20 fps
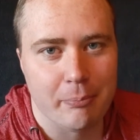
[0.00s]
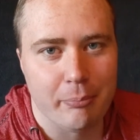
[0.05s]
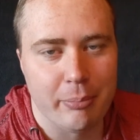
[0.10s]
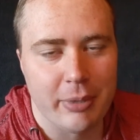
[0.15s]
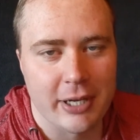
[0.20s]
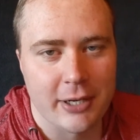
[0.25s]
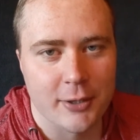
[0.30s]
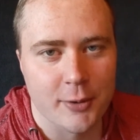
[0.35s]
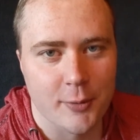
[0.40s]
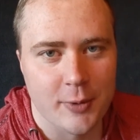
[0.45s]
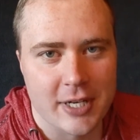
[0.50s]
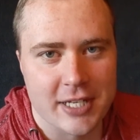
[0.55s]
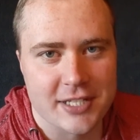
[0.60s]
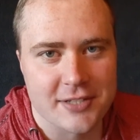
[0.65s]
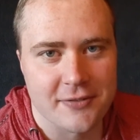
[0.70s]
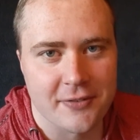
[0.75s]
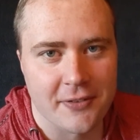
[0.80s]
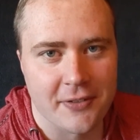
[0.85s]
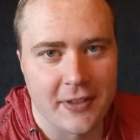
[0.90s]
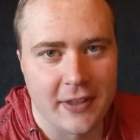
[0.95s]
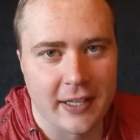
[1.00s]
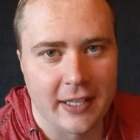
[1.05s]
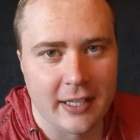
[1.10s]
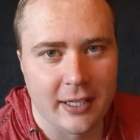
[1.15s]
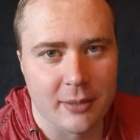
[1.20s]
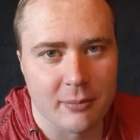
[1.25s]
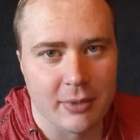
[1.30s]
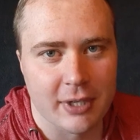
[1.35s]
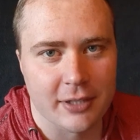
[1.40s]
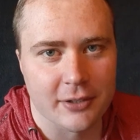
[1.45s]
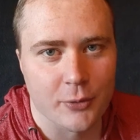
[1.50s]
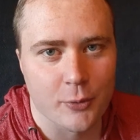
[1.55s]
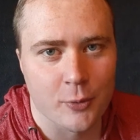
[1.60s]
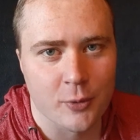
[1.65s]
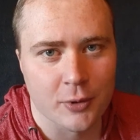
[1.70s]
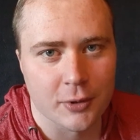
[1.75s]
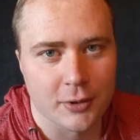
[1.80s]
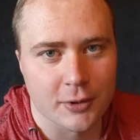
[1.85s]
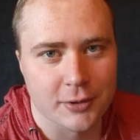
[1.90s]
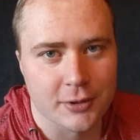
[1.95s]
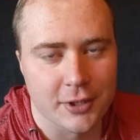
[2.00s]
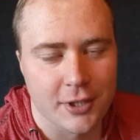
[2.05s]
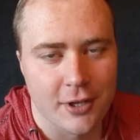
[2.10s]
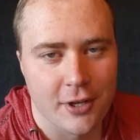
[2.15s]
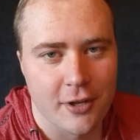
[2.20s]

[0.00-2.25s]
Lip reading: better ways of thinking about the world